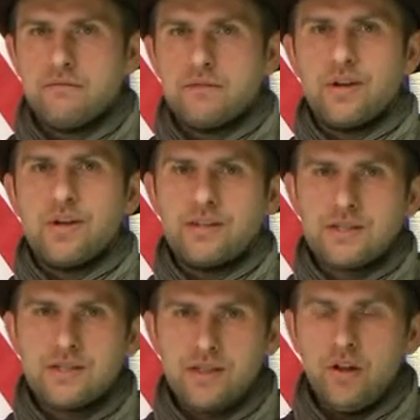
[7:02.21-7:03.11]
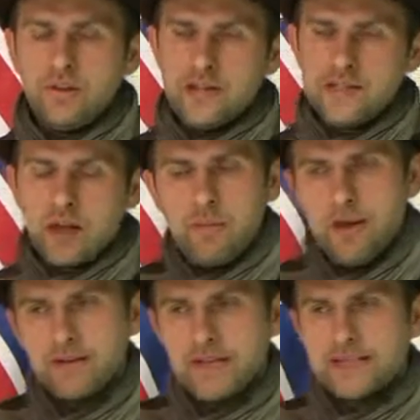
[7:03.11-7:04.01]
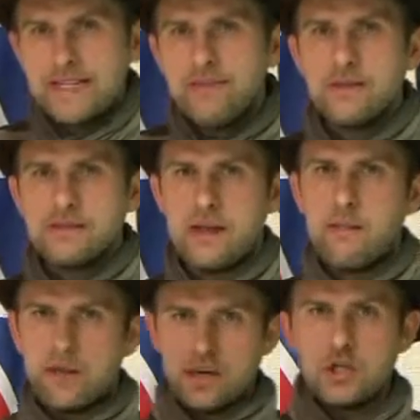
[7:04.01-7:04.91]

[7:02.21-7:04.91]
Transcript: So it's not about activities that I'm going